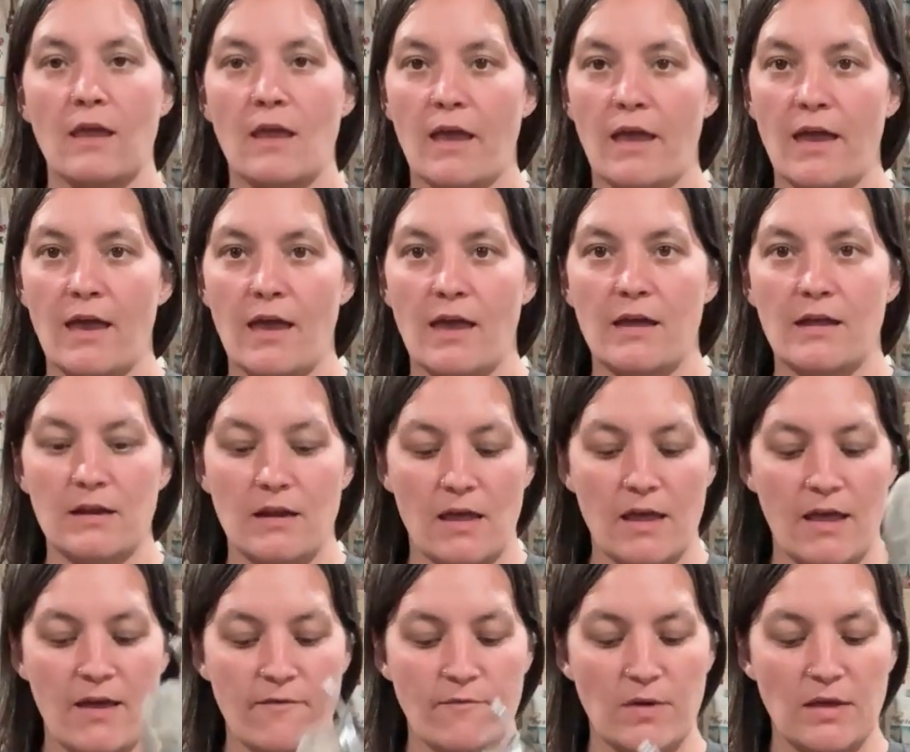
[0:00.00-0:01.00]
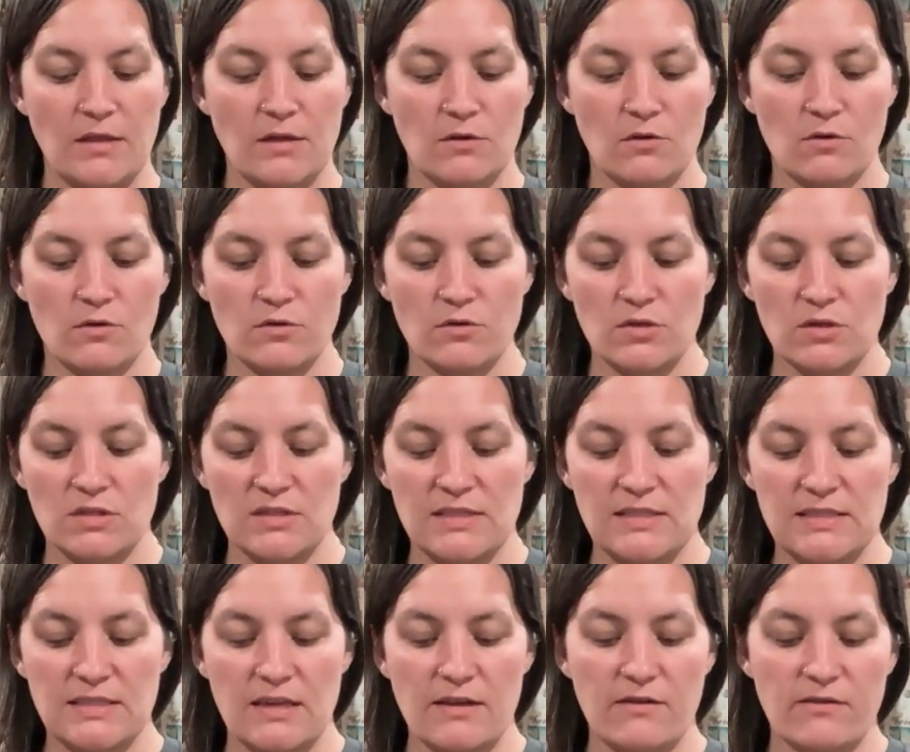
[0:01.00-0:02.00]
and I have my little
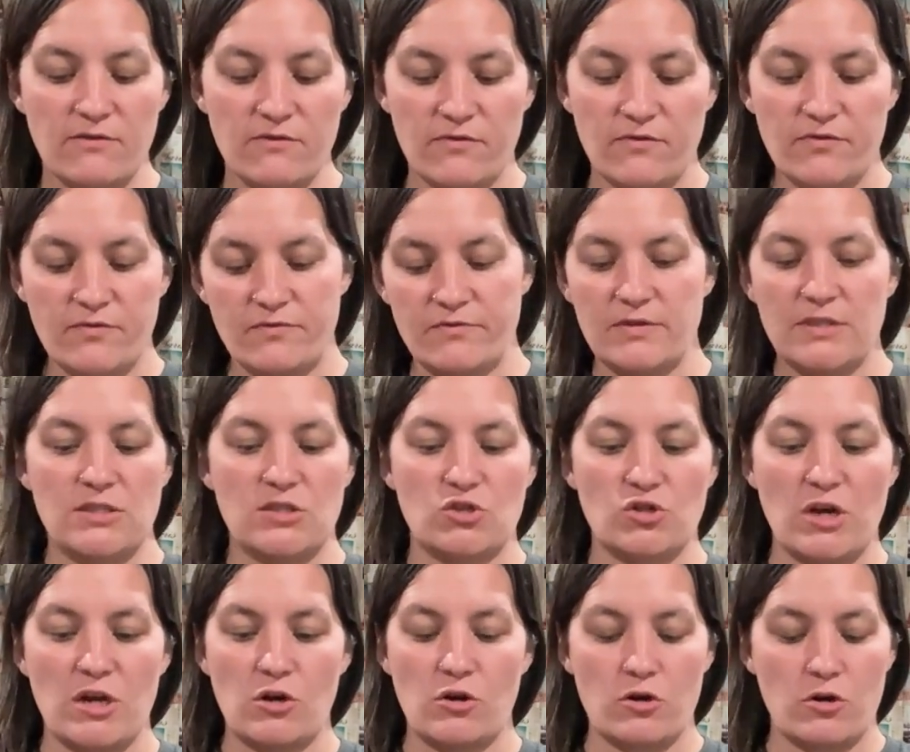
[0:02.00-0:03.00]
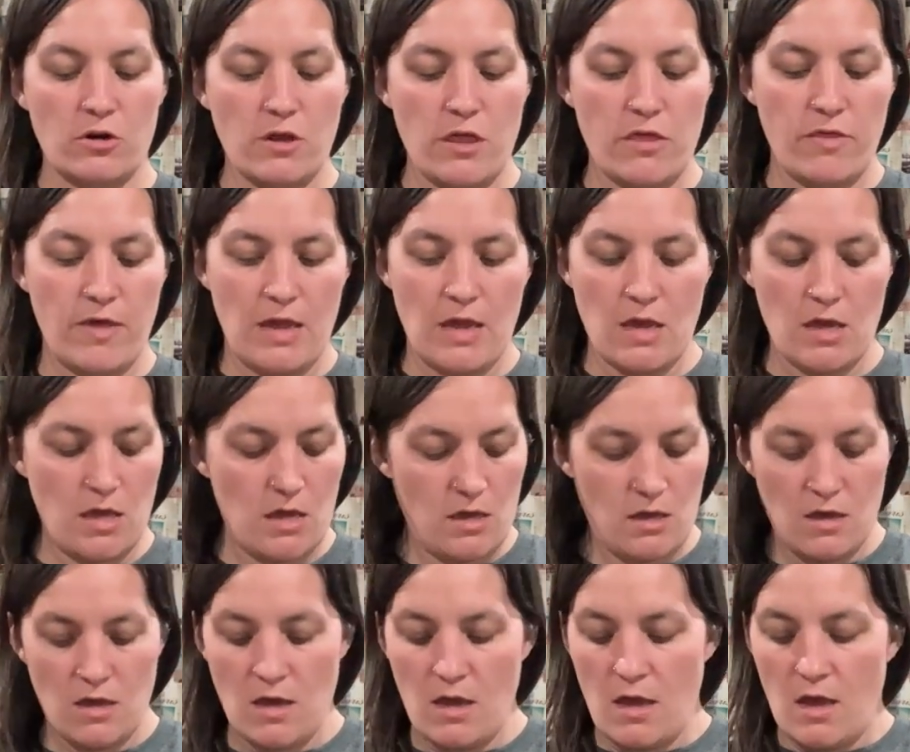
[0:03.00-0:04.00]
sieve strainer thing.
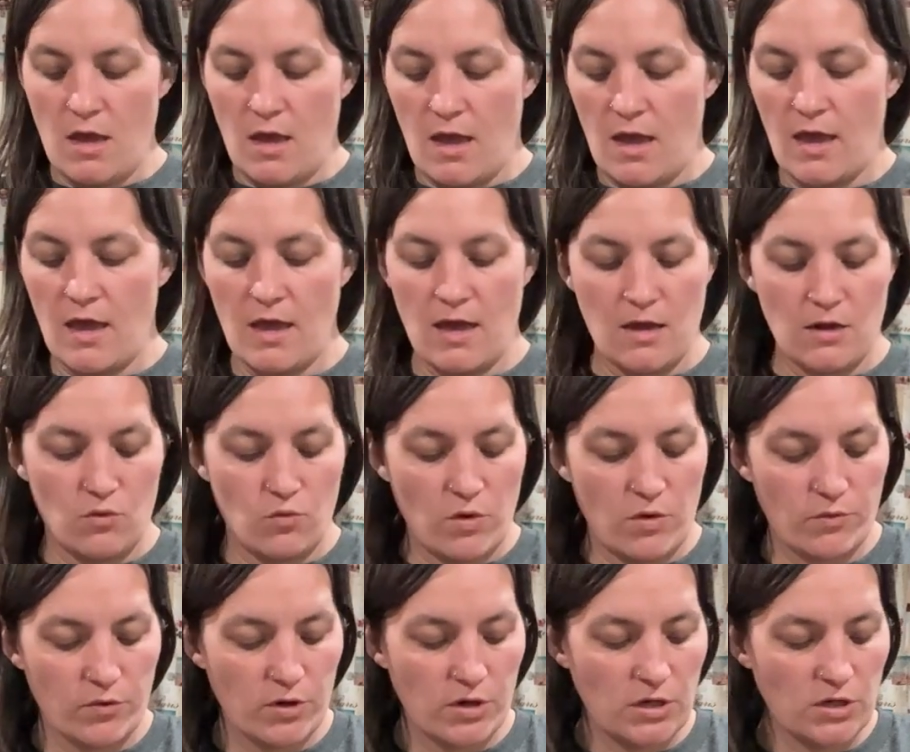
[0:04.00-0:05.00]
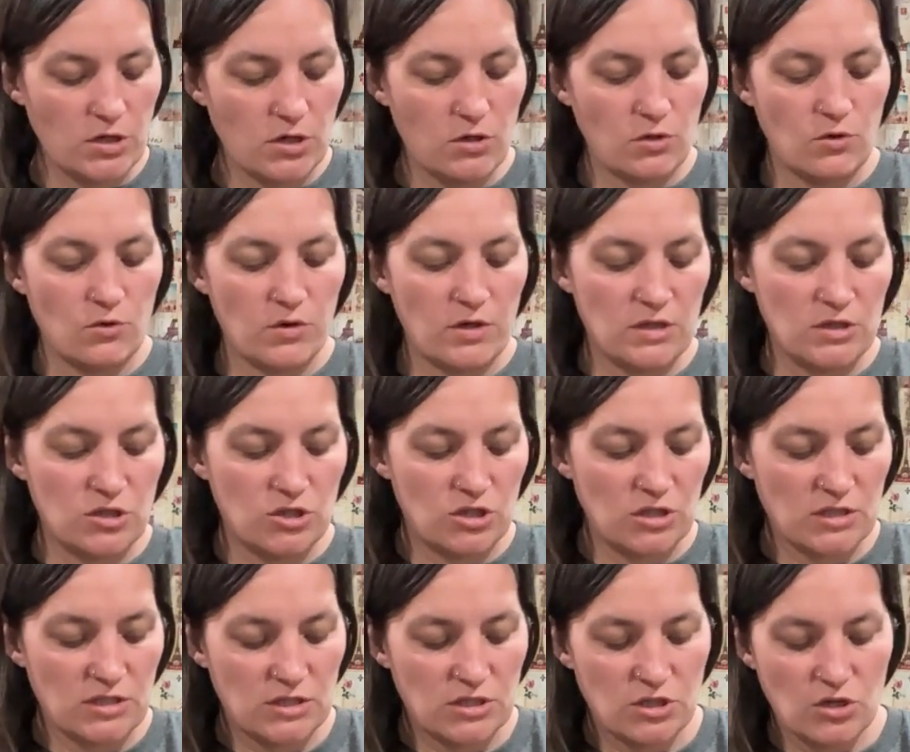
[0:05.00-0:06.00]
And what we're gonna do is
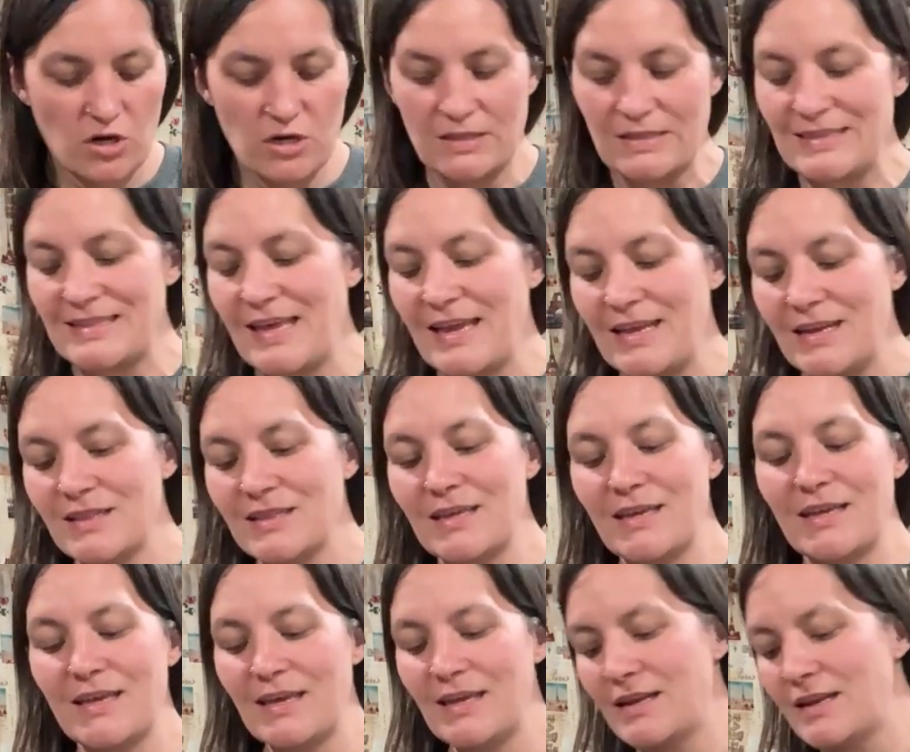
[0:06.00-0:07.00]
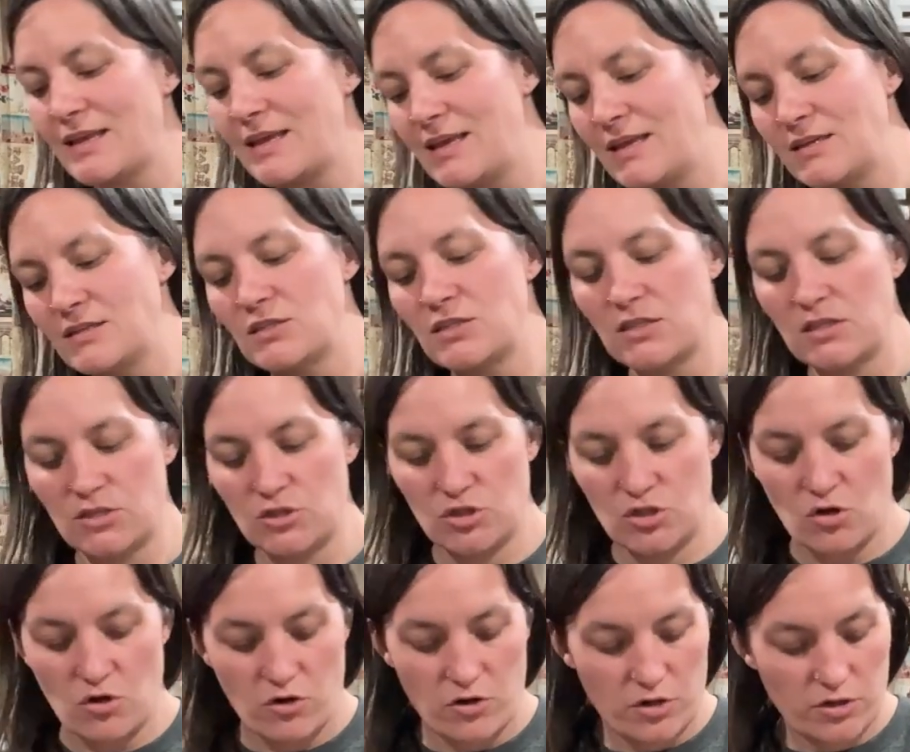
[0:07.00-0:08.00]
just start ladling it into the
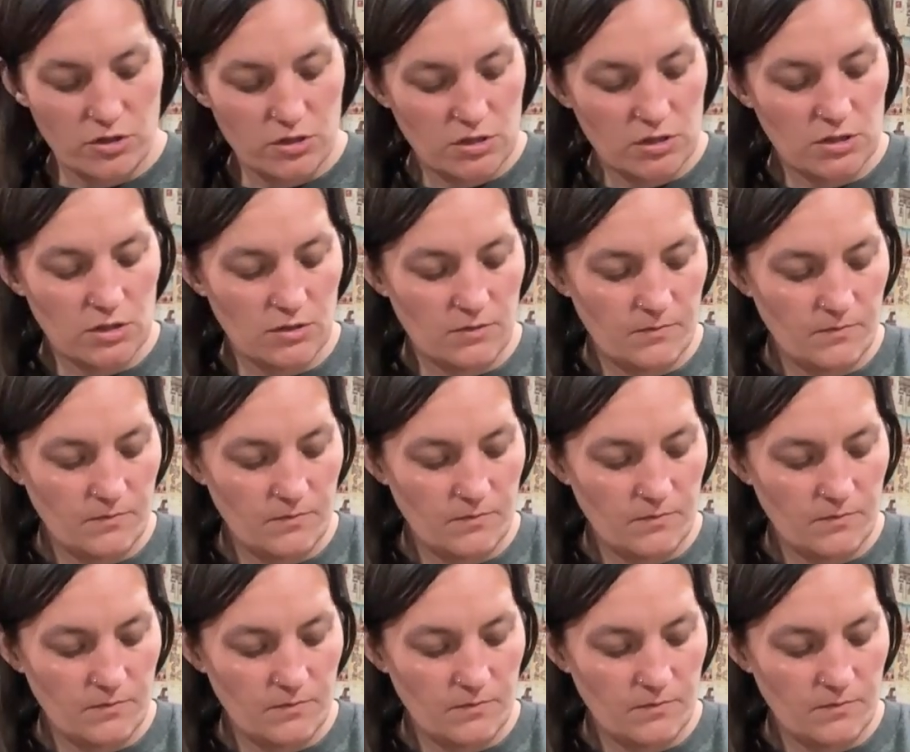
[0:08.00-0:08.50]
jars.